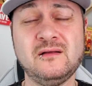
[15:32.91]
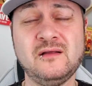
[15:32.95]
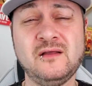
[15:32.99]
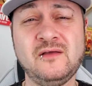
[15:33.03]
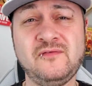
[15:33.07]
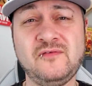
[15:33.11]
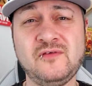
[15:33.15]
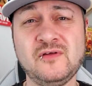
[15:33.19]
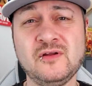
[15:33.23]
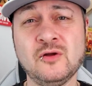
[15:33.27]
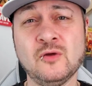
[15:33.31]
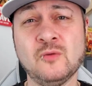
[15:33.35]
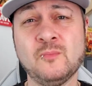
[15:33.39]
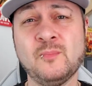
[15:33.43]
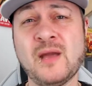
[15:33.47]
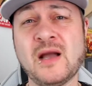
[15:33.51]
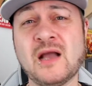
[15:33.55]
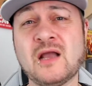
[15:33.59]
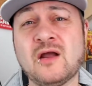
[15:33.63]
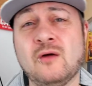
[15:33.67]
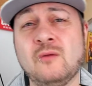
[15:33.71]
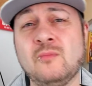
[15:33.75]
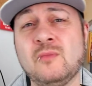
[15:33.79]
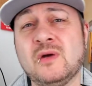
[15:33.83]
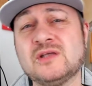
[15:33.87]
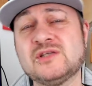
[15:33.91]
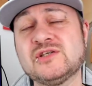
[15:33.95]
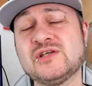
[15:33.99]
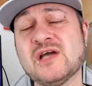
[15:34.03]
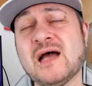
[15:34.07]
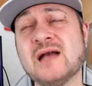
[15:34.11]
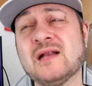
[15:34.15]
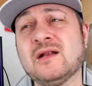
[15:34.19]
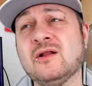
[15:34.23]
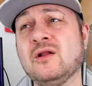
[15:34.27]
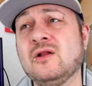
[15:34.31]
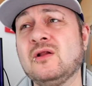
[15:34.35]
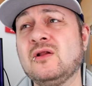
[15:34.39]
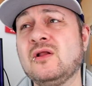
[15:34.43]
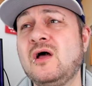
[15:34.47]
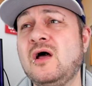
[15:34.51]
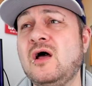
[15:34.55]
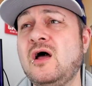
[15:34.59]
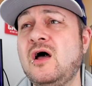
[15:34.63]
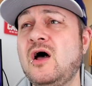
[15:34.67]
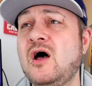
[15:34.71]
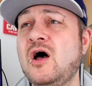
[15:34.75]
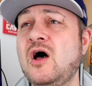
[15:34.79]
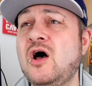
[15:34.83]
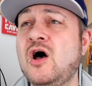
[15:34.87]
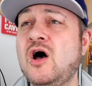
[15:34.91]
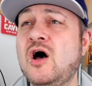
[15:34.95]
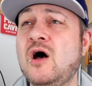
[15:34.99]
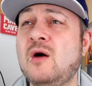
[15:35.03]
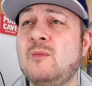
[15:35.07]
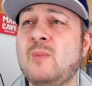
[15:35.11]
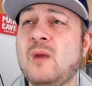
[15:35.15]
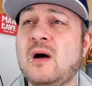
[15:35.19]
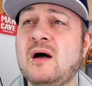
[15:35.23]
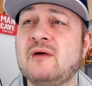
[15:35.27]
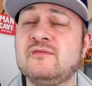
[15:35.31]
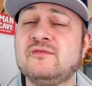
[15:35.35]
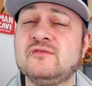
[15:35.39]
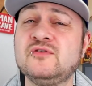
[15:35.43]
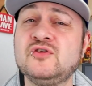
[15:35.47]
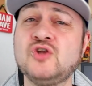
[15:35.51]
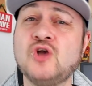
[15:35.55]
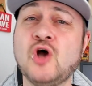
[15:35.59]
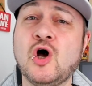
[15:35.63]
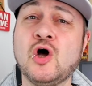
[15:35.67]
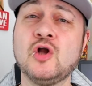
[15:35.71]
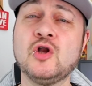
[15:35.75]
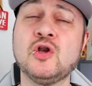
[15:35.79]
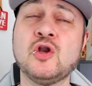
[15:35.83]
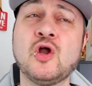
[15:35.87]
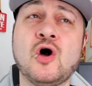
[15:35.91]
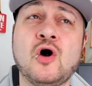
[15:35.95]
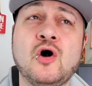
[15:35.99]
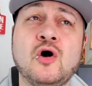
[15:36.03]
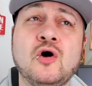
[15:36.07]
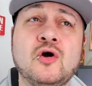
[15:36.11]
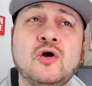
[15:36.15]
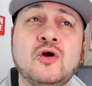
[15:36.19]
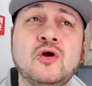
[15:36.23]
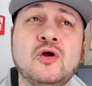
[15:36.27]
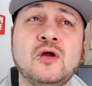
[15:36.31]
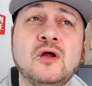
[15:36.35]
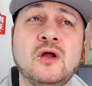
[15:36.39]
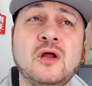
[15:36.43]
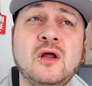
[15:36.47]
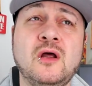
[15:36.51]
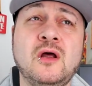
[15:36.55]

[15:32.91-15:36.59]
If you look back on my channel, I've not long